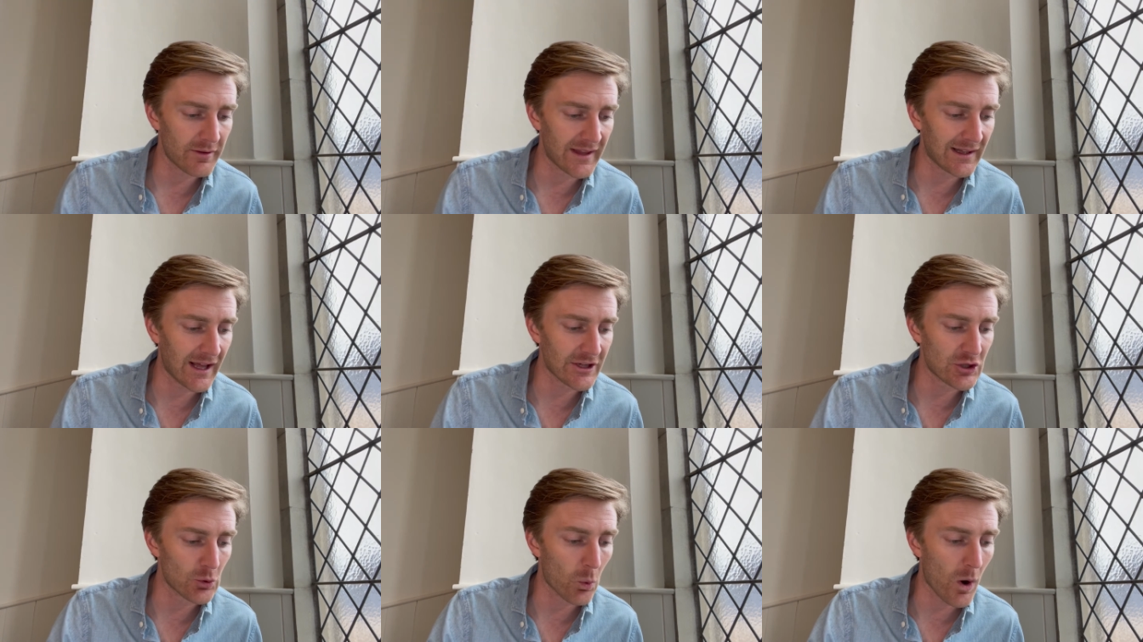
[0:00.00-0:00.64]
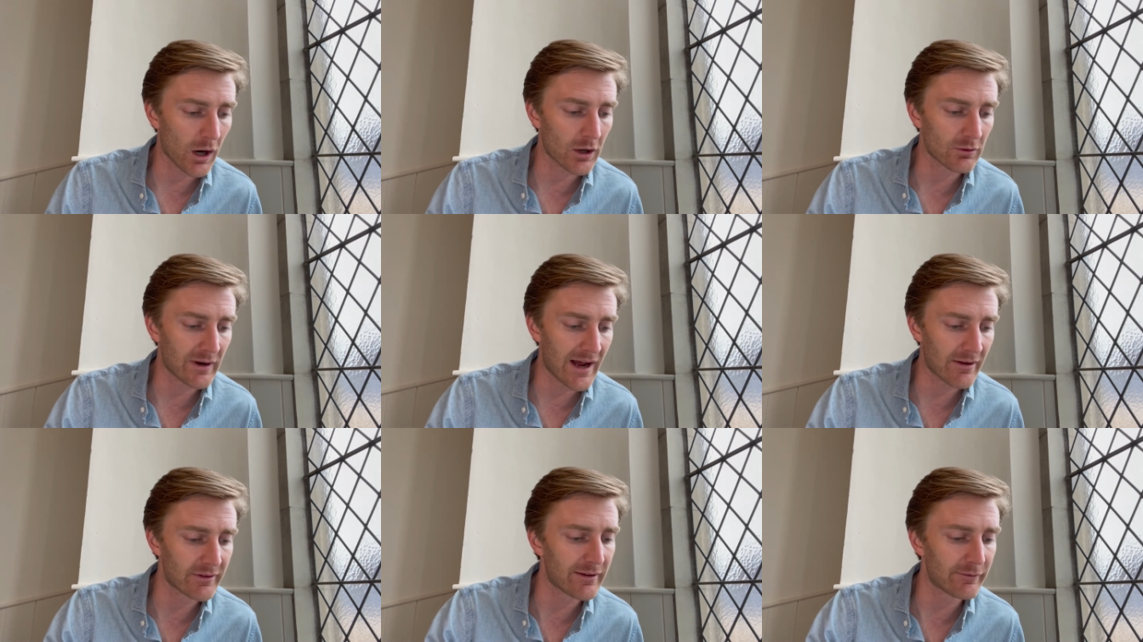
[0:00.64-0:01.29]
They like to walk
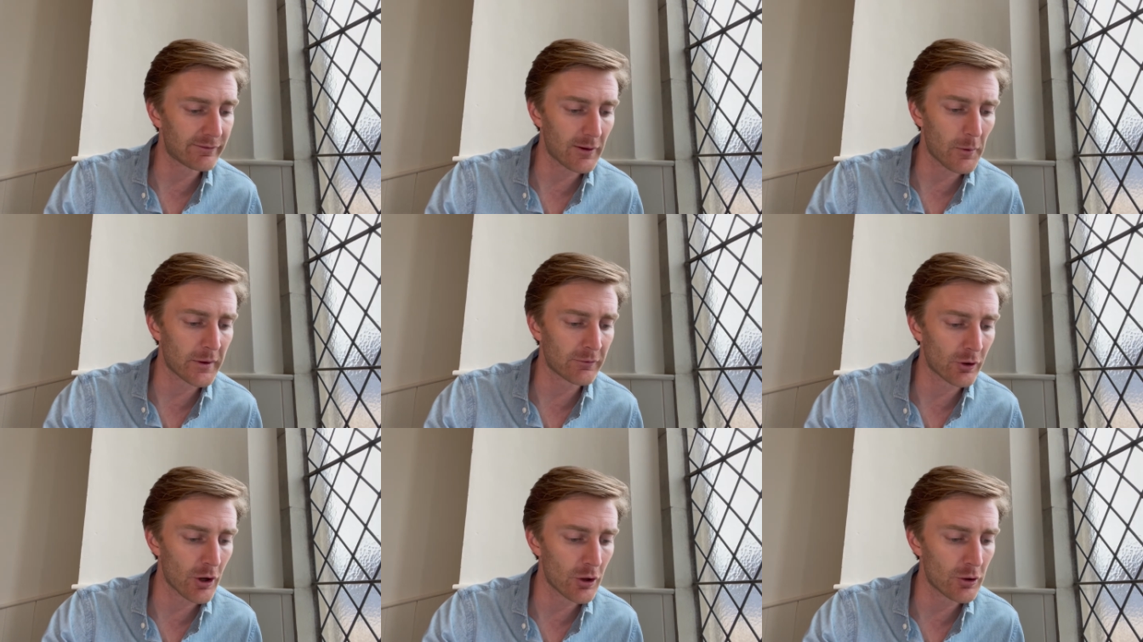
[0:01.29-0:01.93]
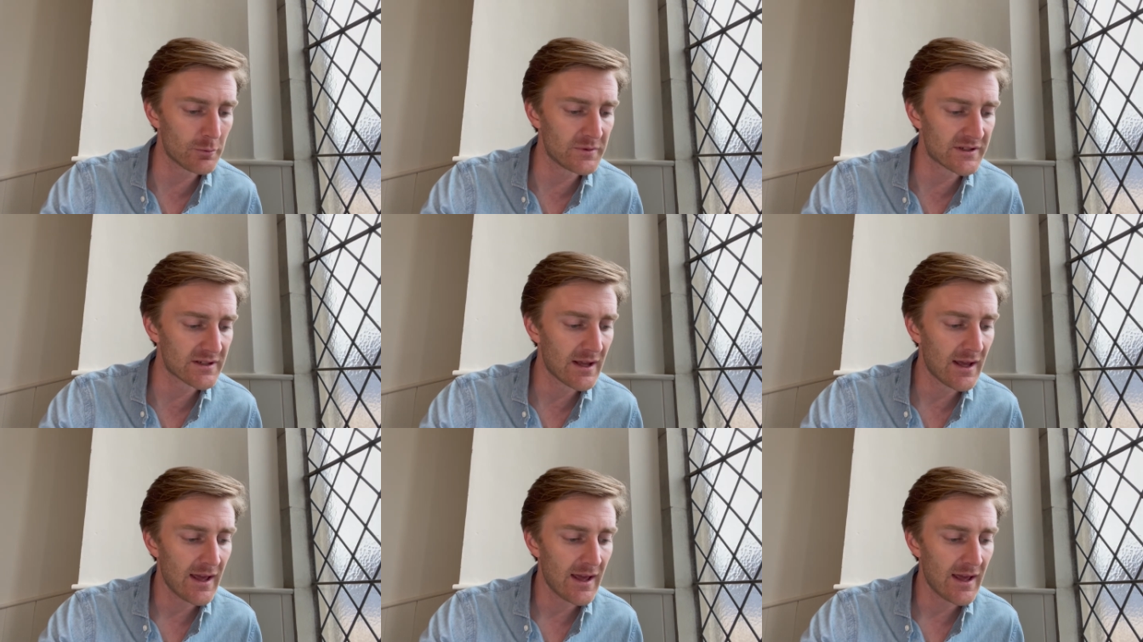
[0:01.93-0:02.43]
around in flowing robes